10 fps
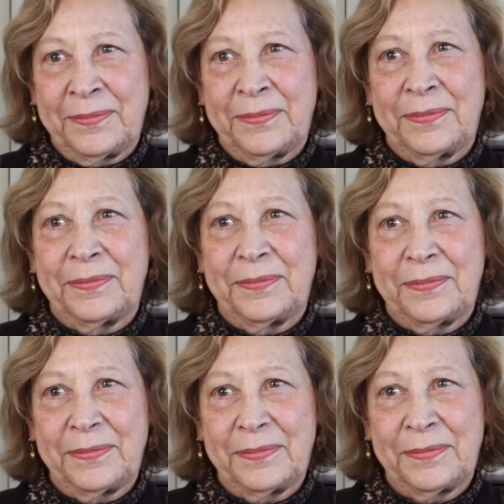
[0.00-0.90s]

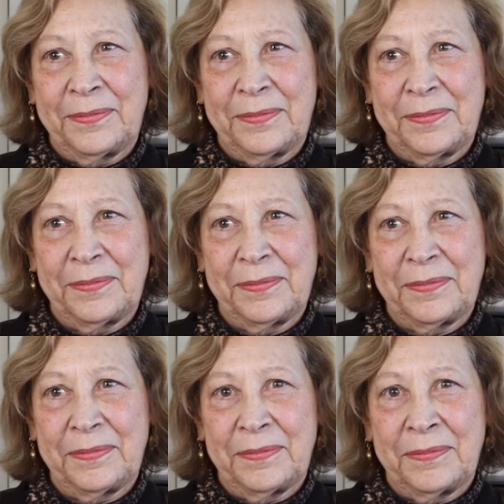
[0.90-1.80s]

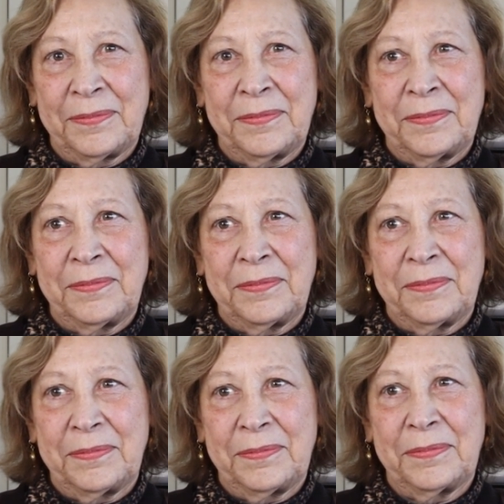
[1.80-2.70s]

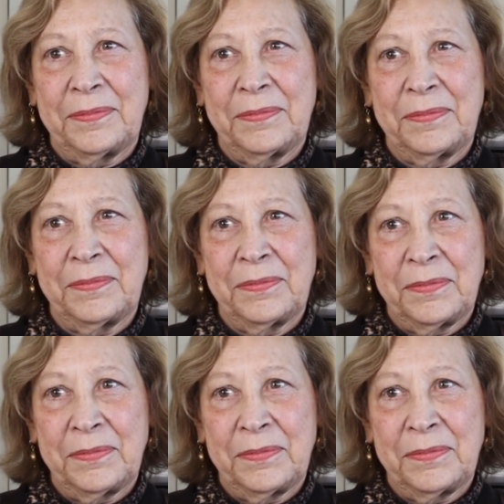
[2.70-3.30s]
(not speaking)